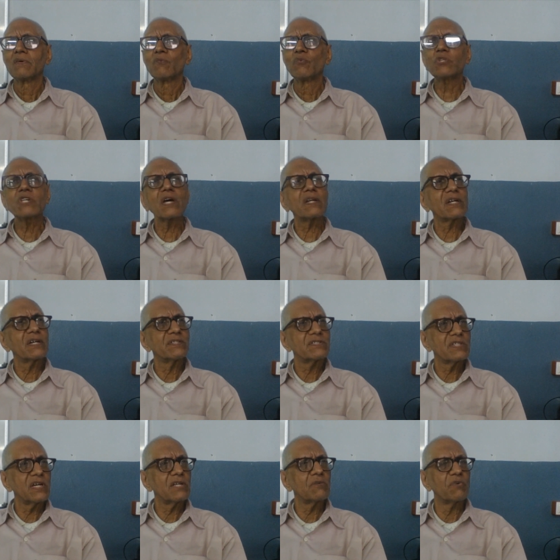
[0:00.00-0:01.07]
which are
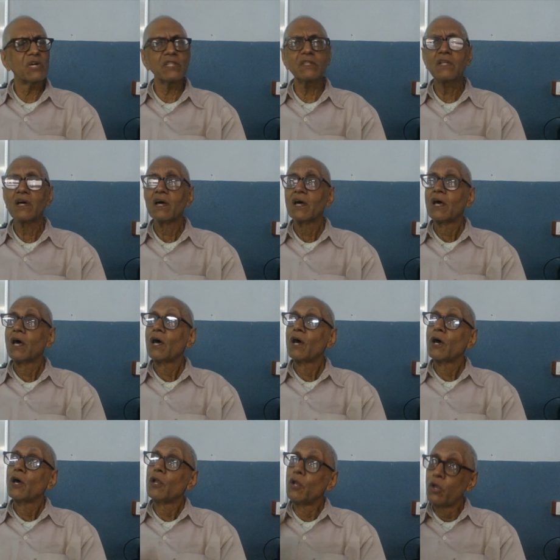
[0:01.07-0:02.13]
concerned with
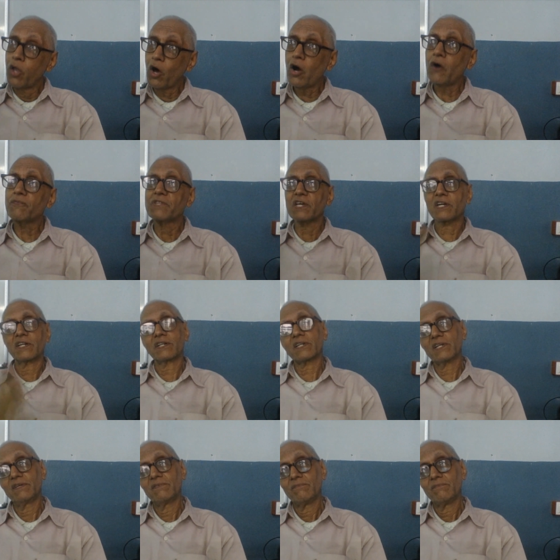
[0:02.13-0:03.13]
law of the country.